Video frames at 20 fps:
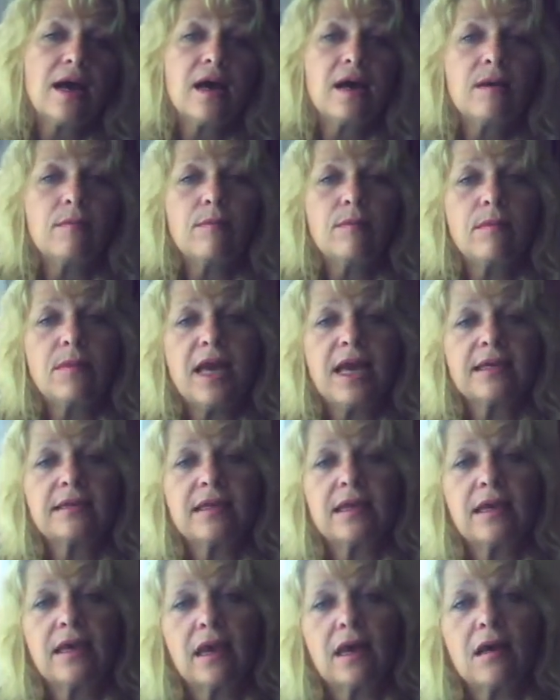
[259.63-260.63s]

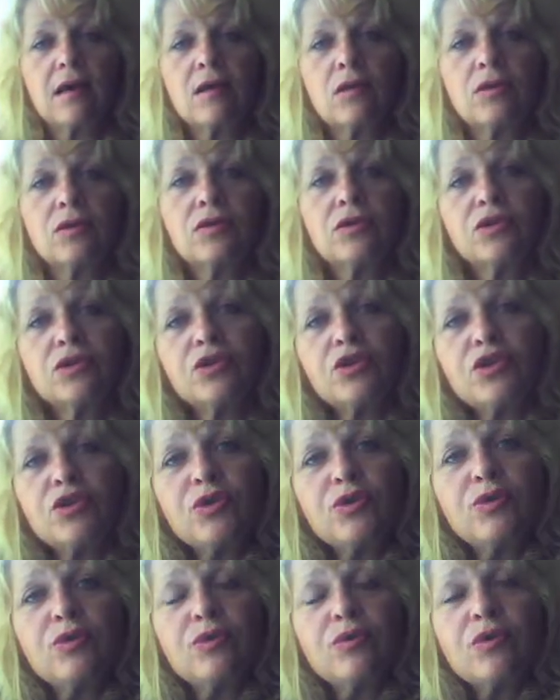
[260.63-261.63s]
As I get closer
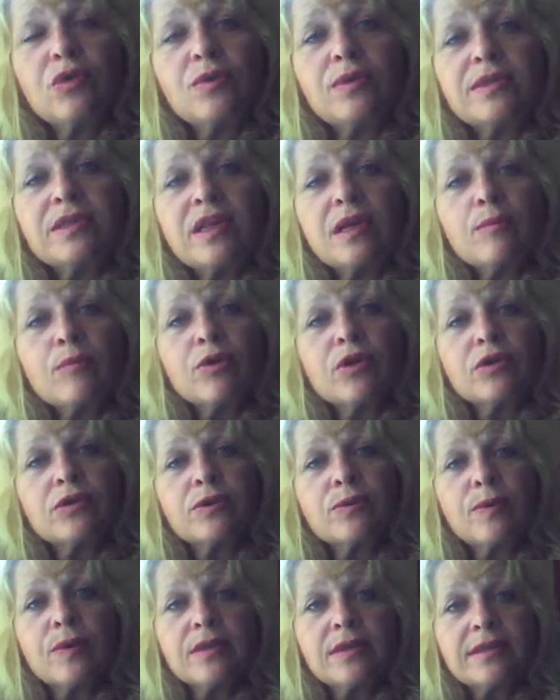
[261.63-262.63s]
to those
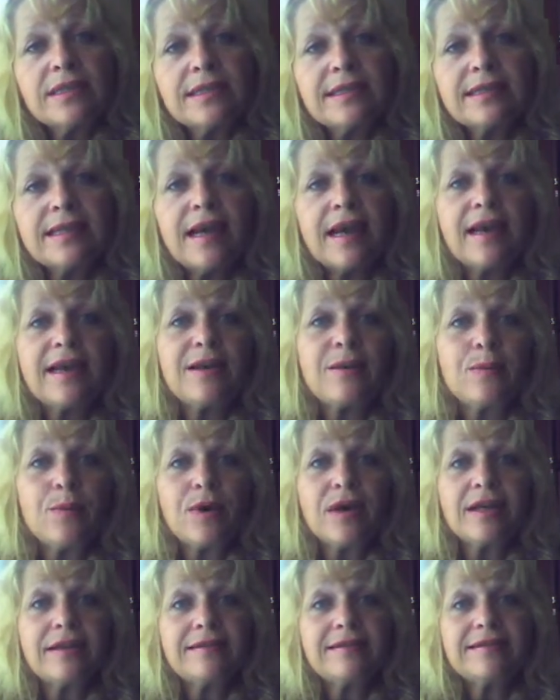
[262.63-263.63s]
numbers, we'll decide
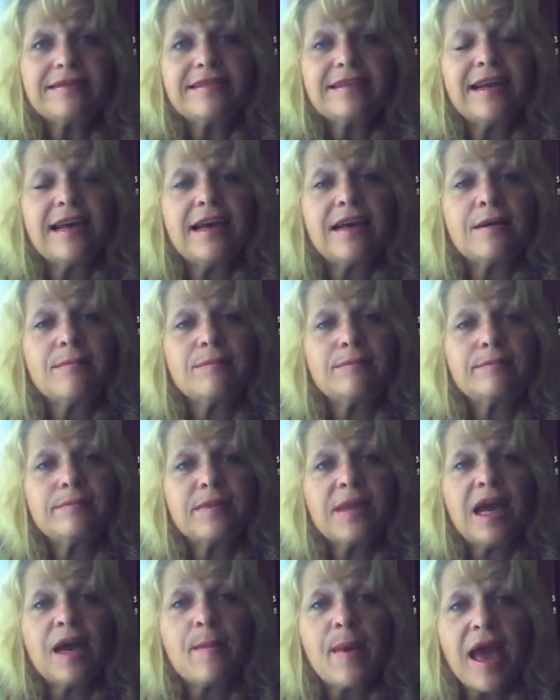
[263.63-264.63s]
what
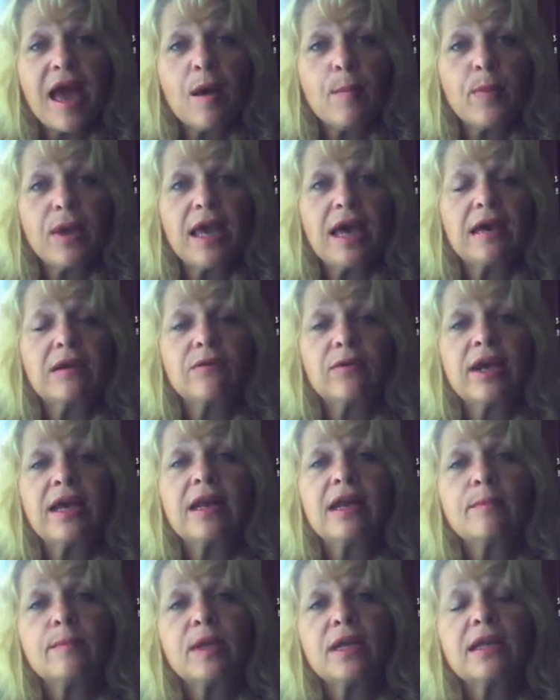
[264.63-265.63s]
I'm happy at,
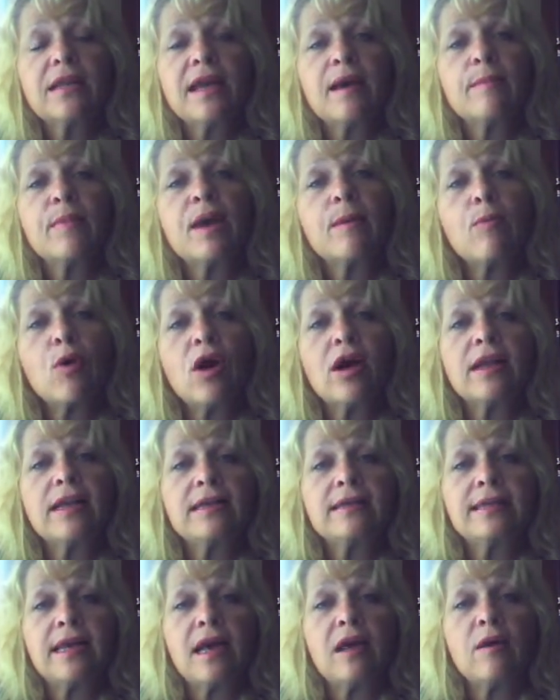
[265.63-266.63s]
right? I'm going to let my
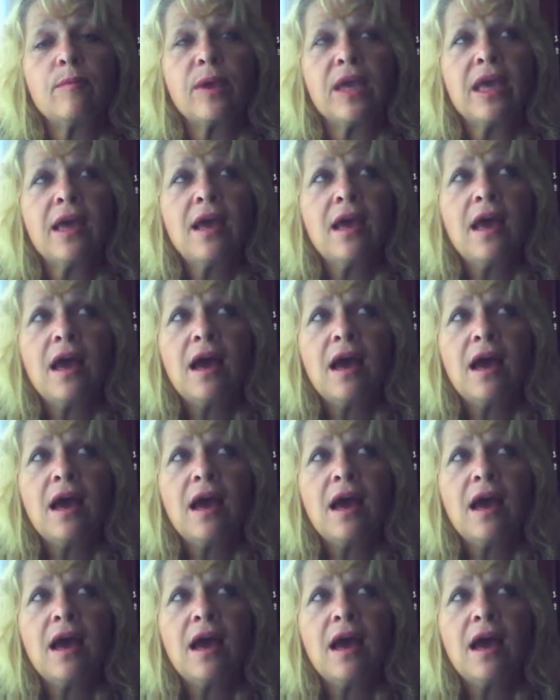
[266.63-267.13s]
body tell me.